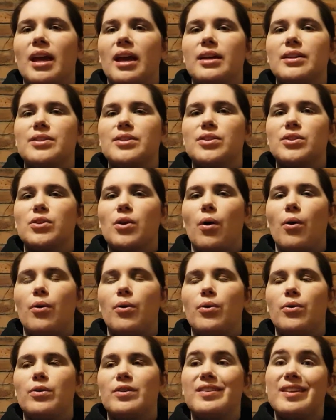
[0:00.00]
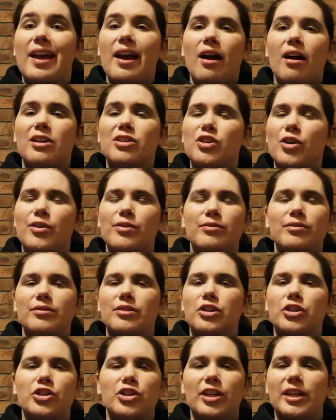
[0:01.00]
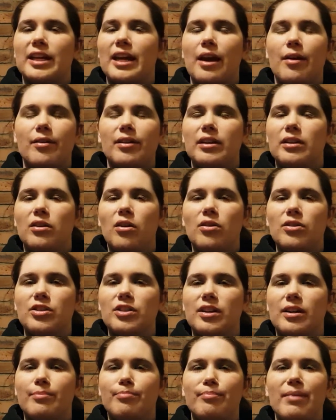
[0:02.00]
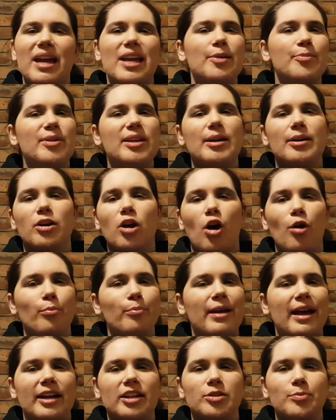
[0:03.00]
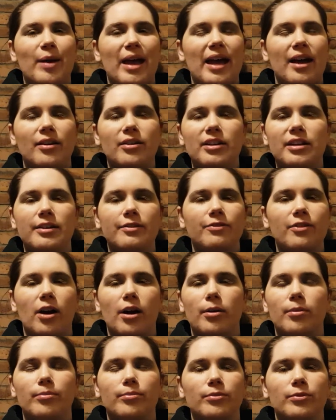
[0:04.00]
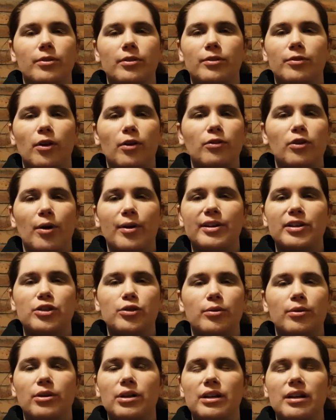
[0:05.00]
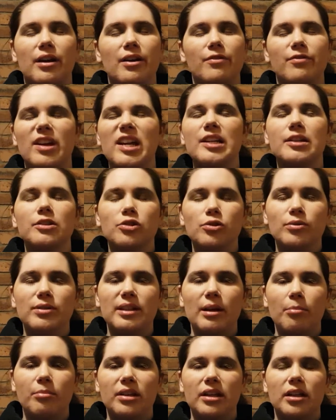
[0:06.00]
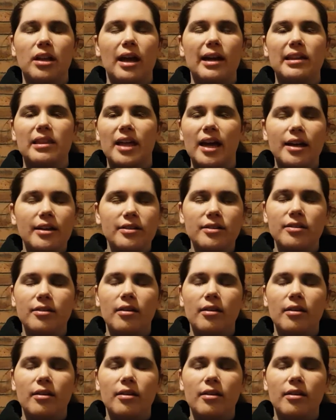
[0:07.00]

So yeah, I don't usually carry a lot. Maybe a compact powder if I'm if I'm going to an event or something like that.